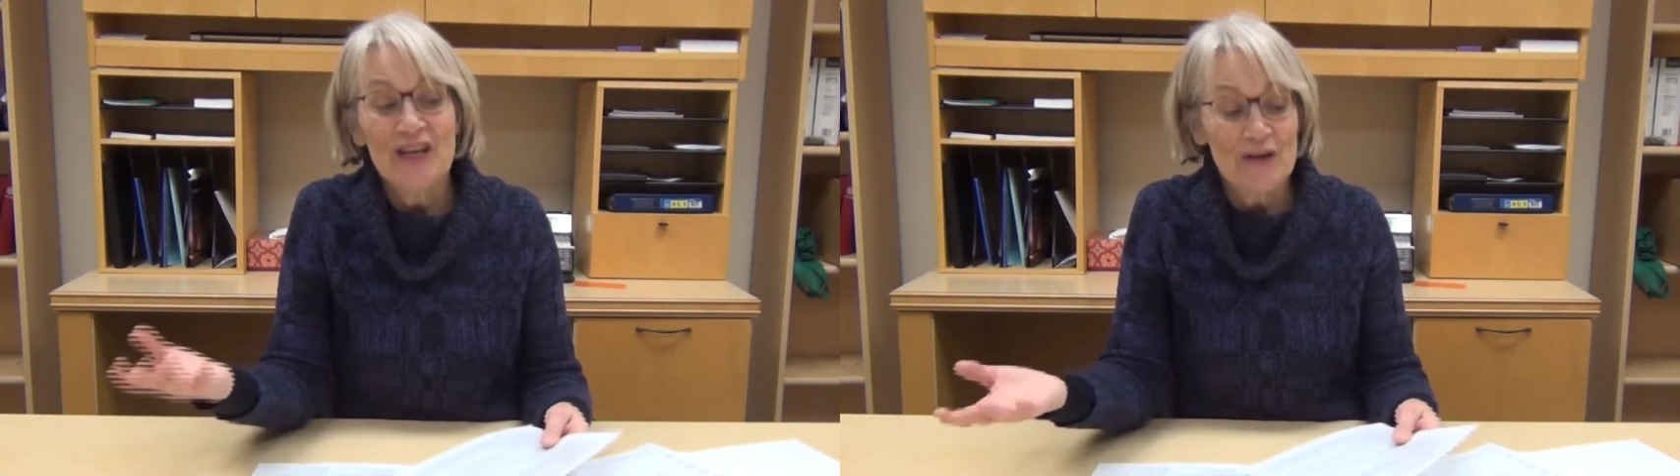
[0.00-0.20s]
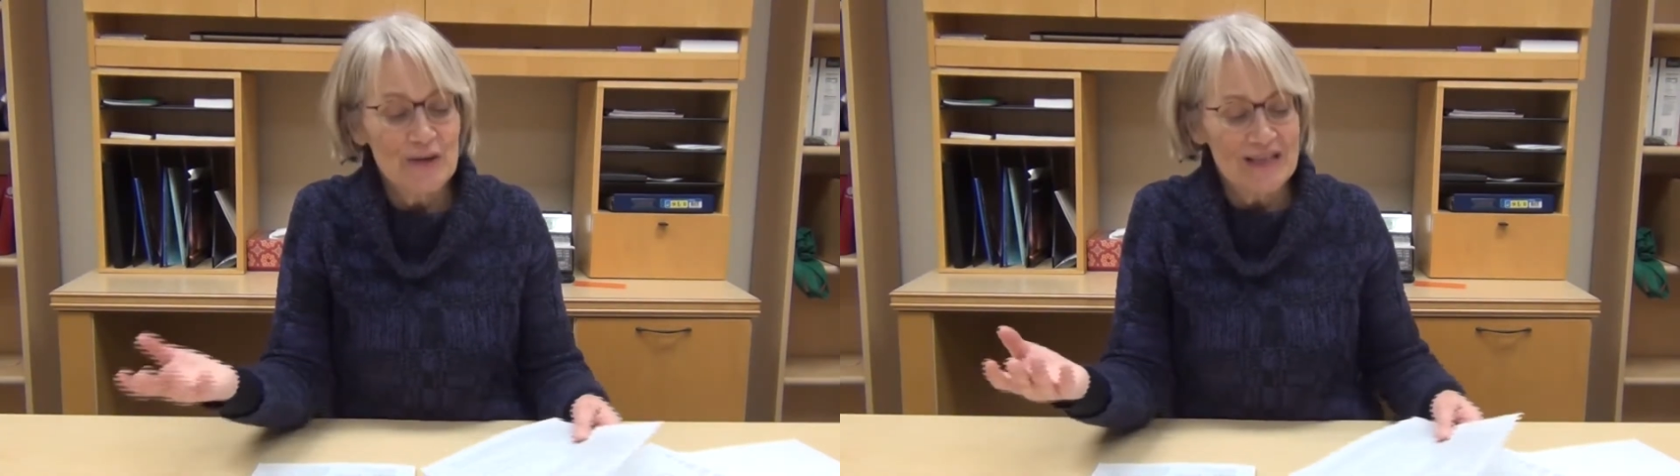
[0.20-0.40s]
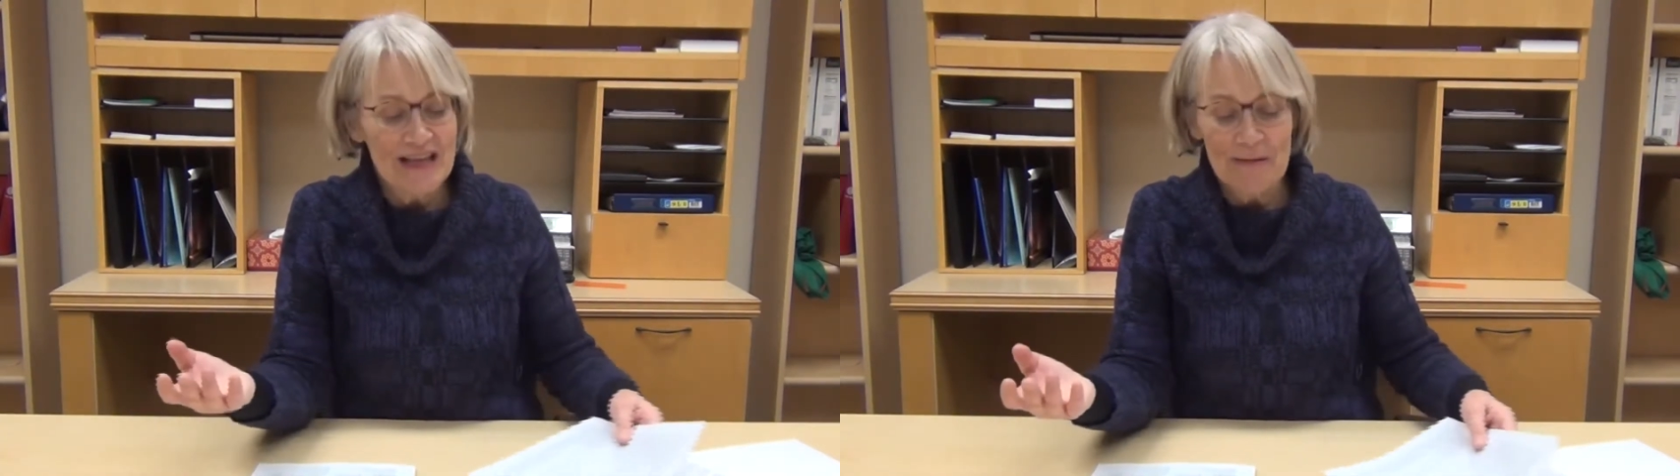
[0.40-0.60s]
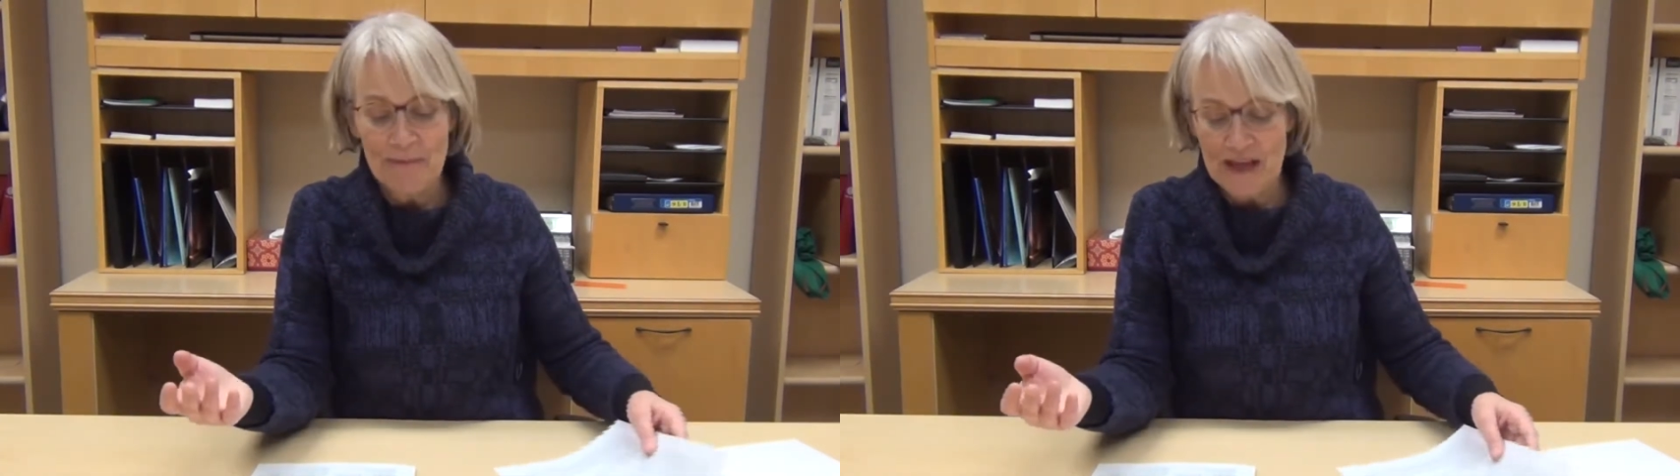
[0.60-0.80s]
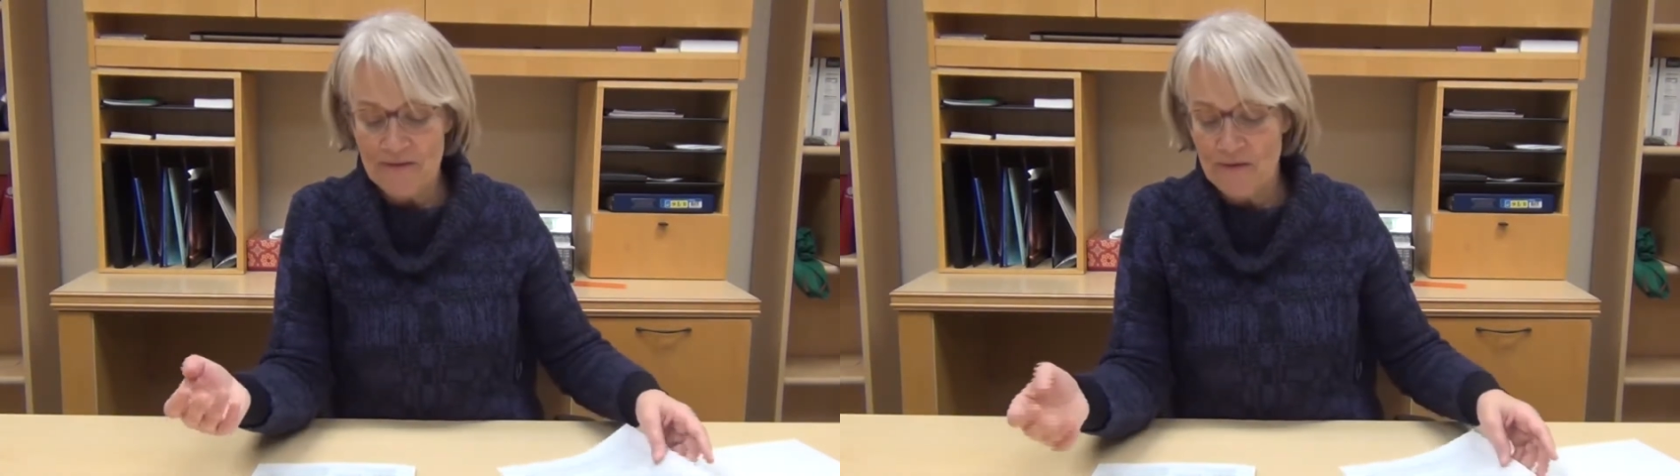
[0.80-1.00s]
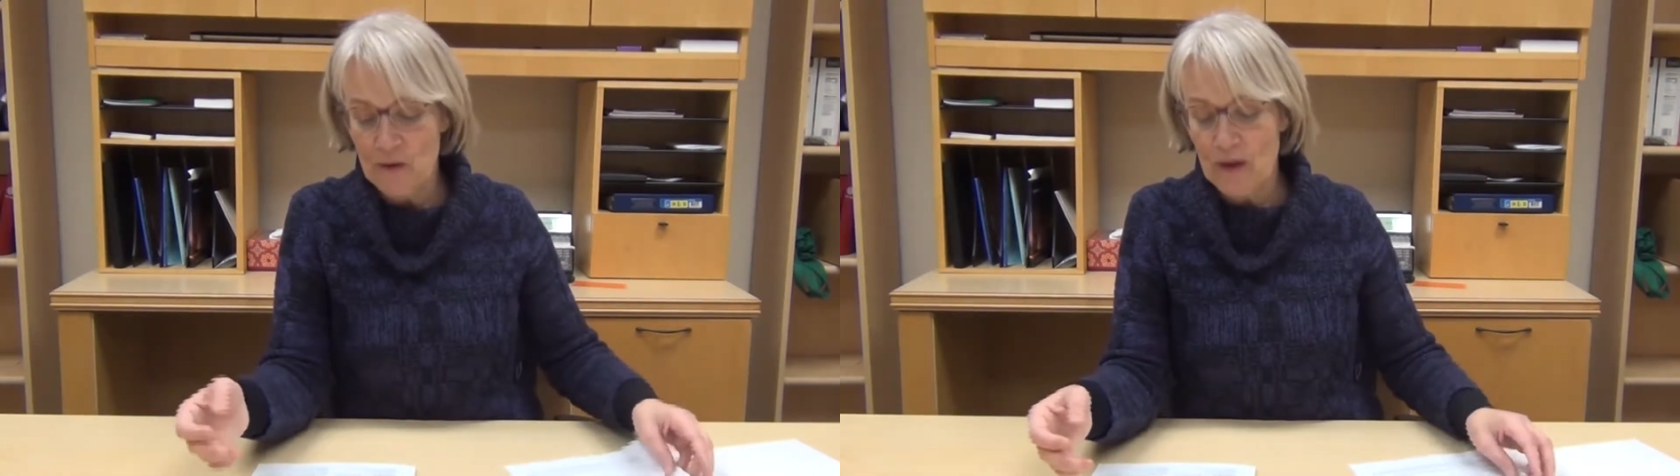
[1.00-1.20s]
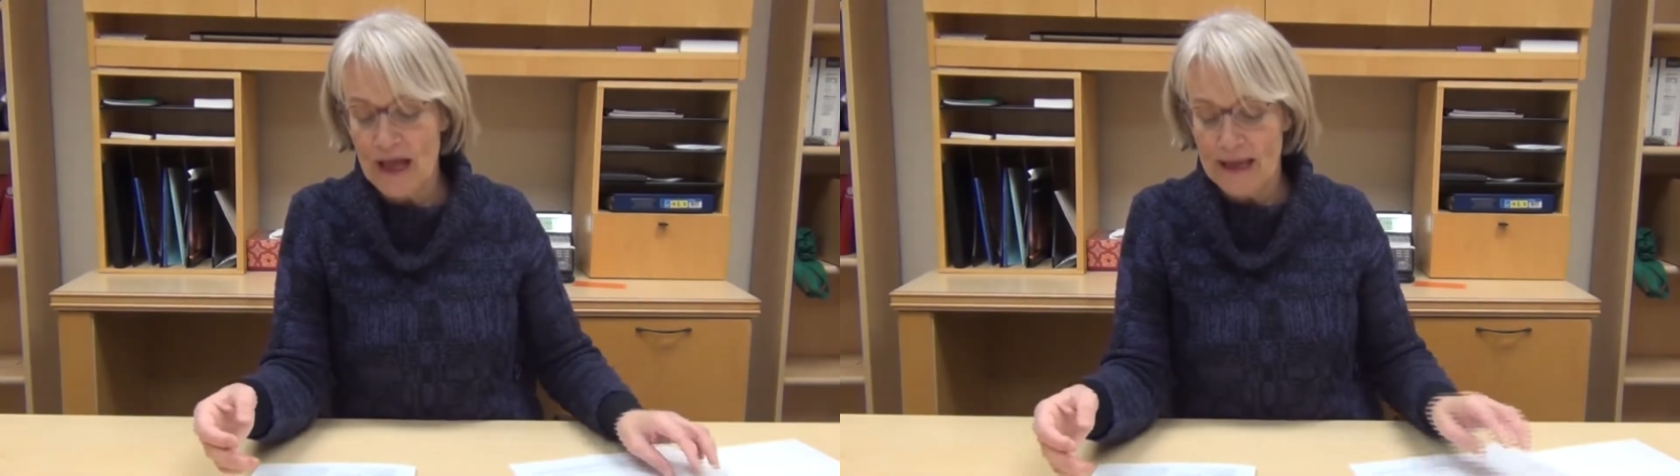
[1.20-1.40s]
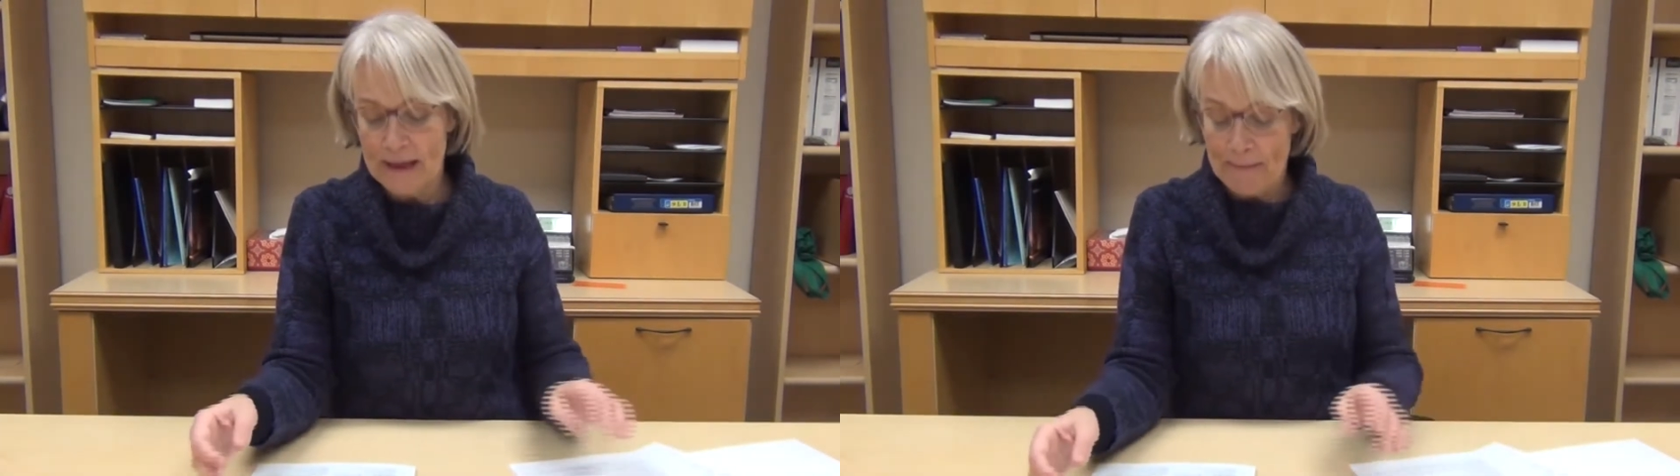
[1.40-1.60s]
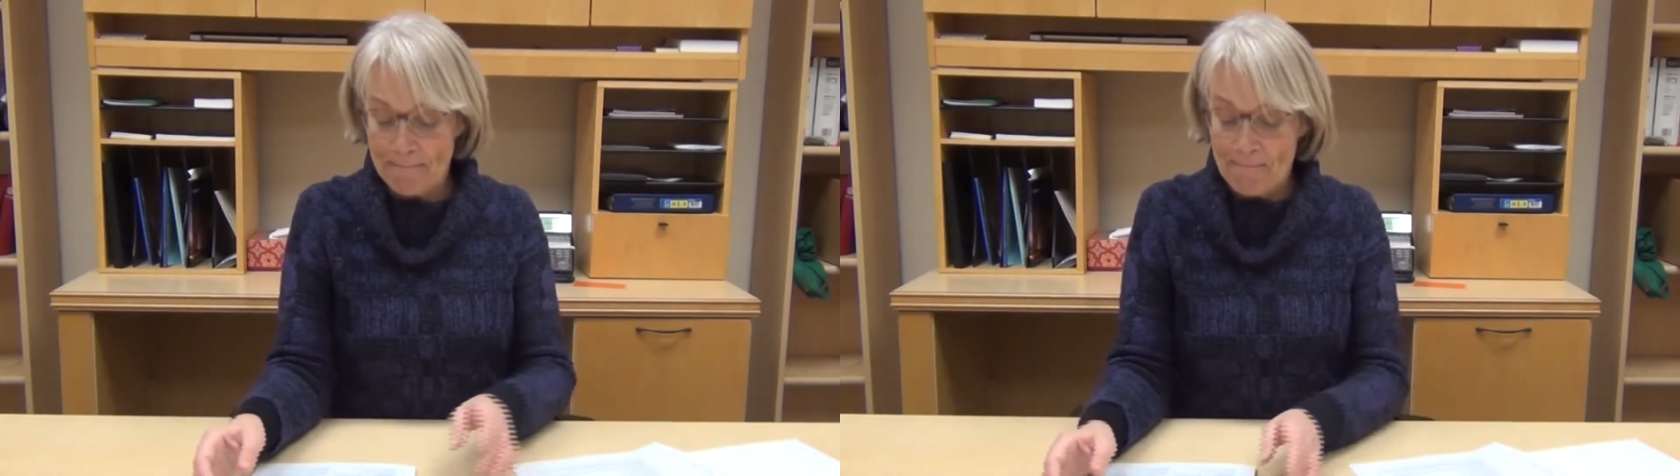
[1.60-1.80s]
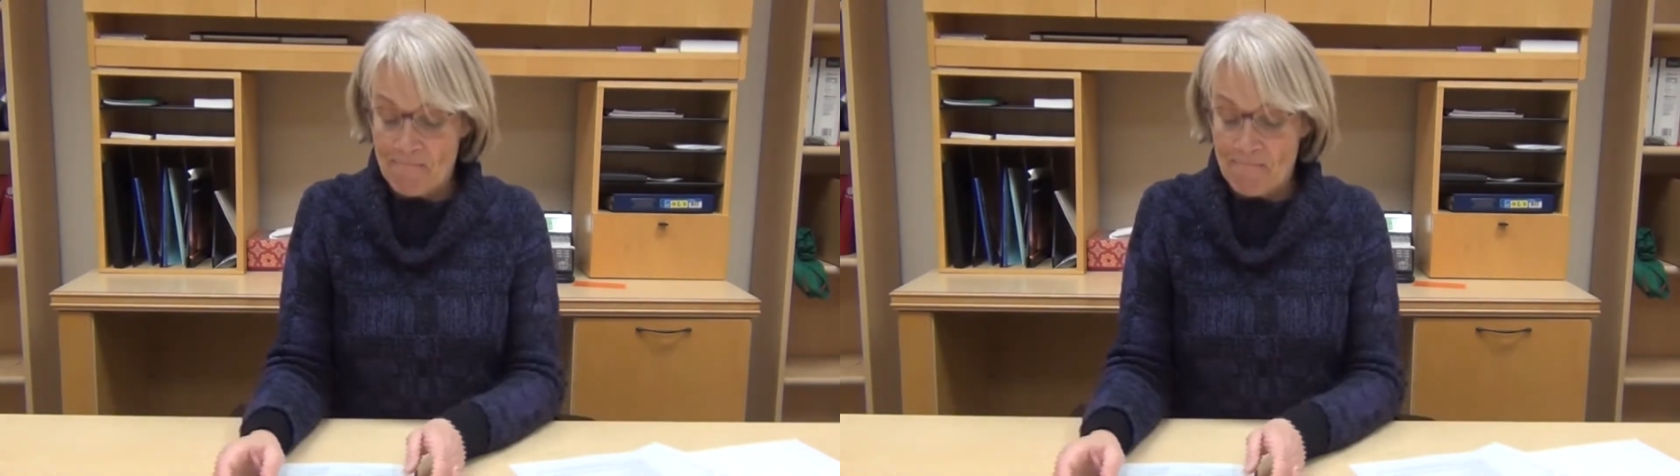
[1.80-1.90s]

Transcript: Use them if you like.